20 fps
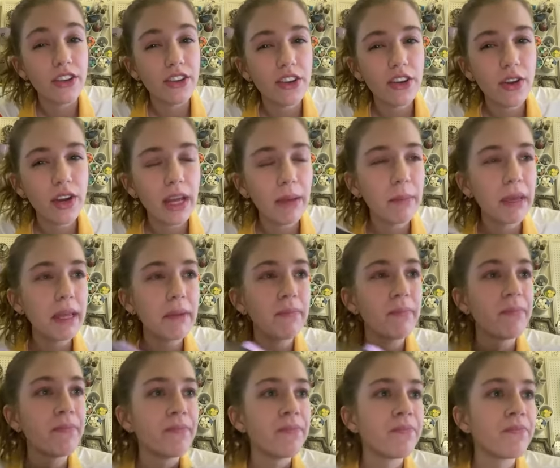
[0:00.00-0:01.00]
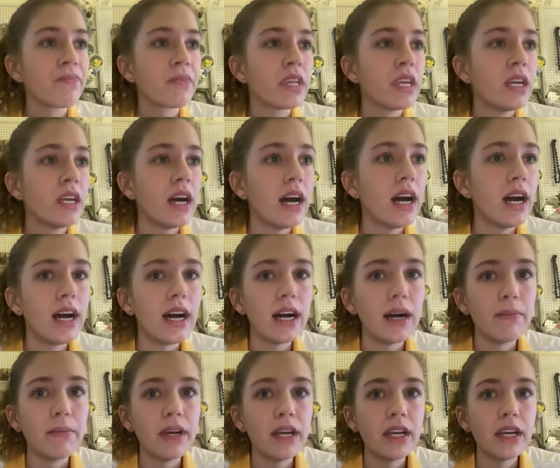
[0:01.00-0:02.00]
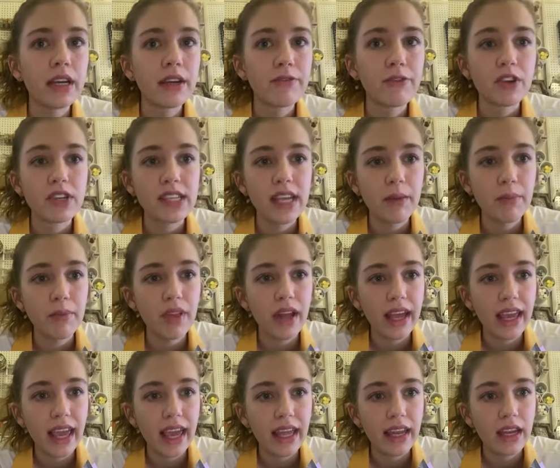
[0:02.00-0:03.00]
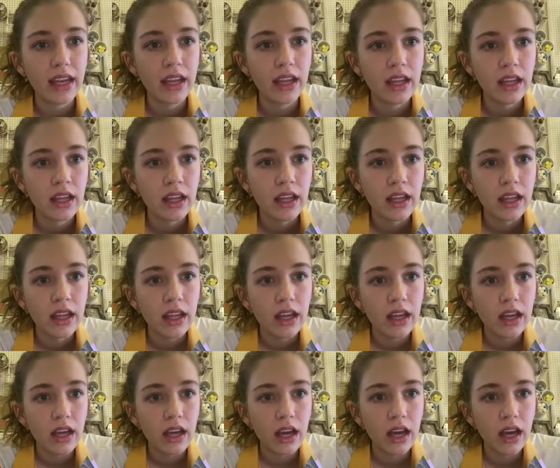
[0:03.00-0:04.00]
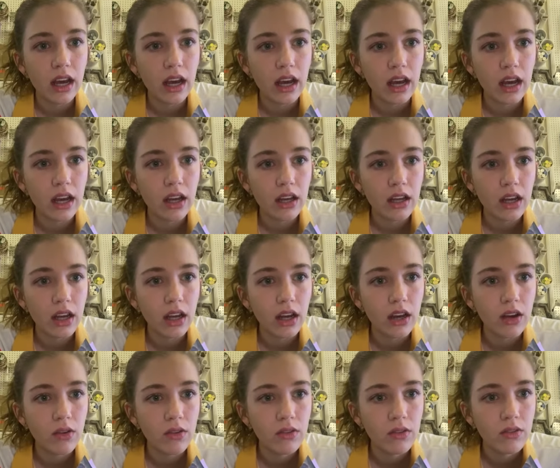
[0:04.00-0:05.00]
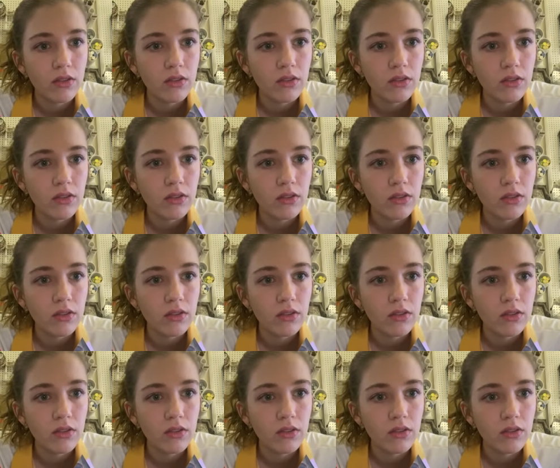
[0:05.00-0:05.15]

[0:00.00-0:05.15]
Do you know what I mean? Um, for example, I get, uh, uh oh.